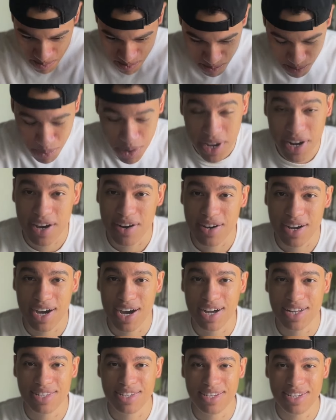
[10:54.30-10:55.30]
put out
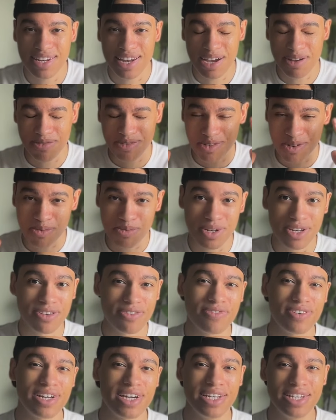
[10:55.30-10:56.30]
content and I have so many
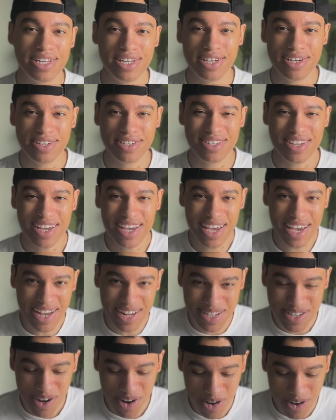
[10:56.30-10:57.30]
different ideas and
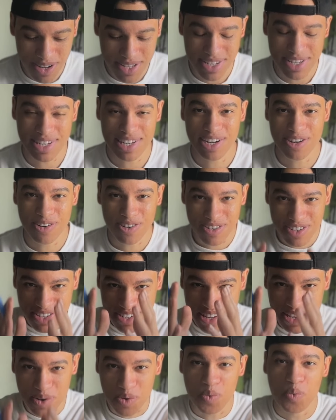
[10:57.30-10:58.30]
it's hard to narrow just
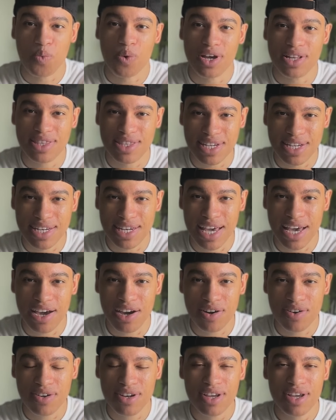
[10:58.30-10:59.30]
like one thing
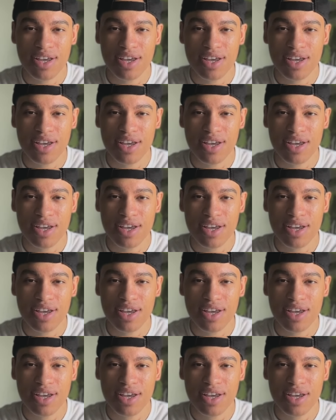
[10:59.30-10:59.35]
down.